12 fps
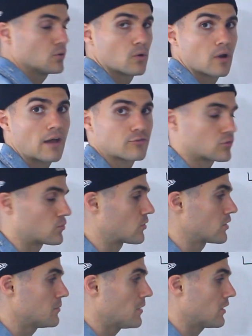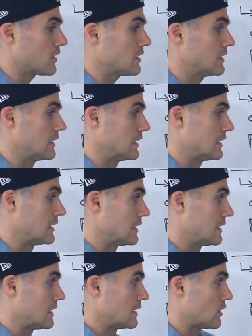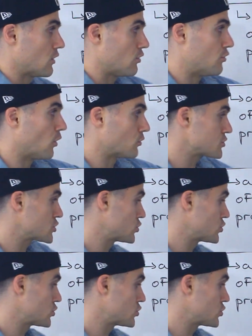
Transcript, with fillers: you won't have to worry about it. Those